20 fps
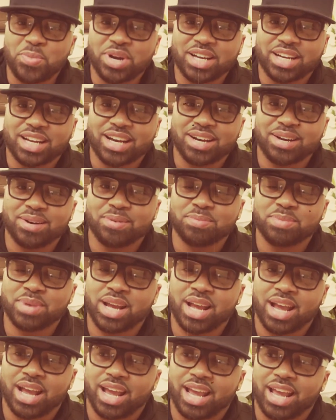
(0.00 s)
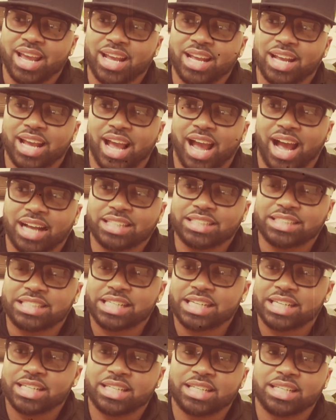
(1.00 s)
but I
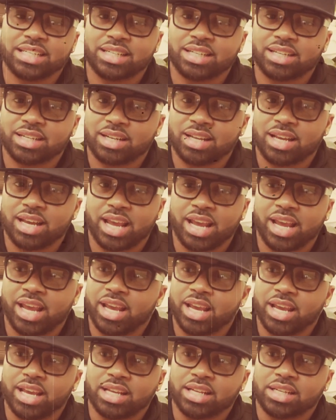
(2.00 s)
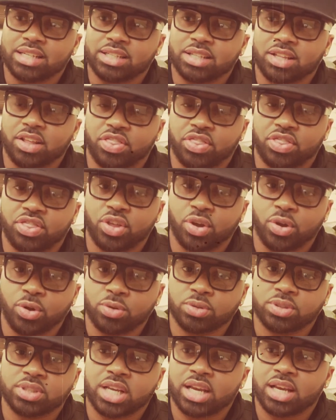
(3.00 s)
did it, and the
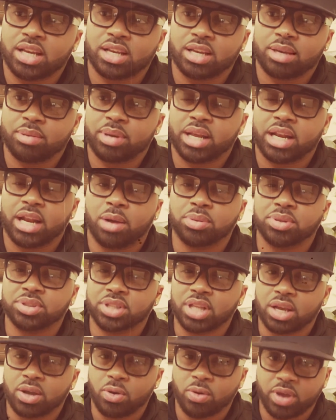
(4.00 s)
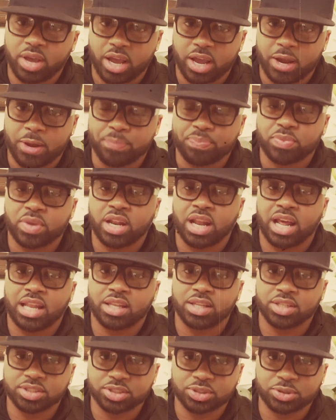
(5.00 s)
3rd time, and I was like, okay. And I
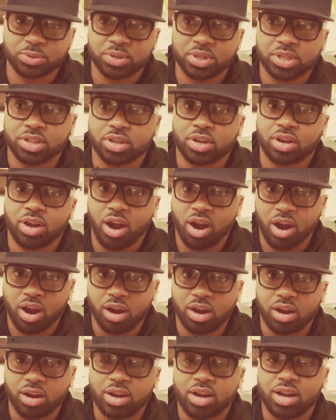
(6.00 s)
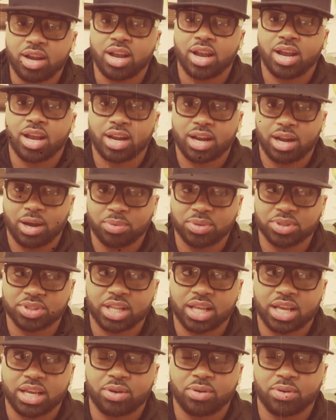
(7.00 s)
listened to it in the car, and I was
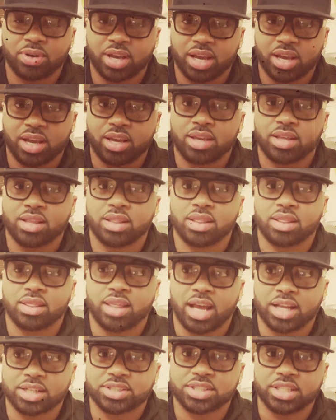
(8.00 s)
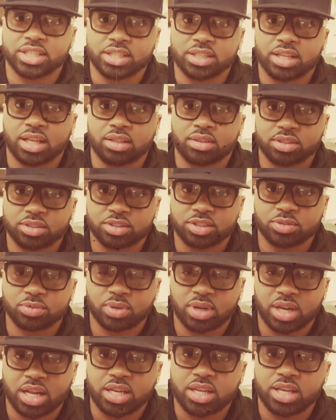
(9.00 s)
like, okay, that's it. Like, this is
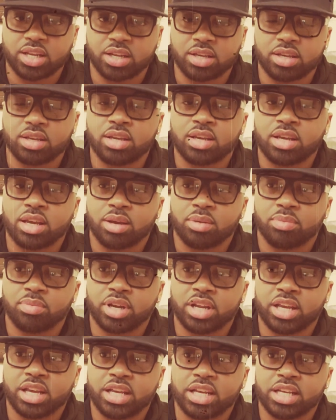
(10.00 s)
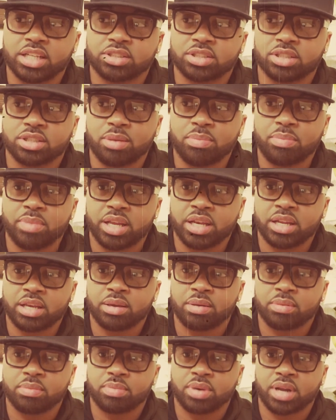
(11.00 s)
what I needed. But it took a minute,
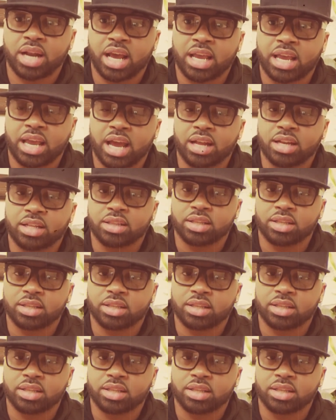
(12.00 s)
but I got it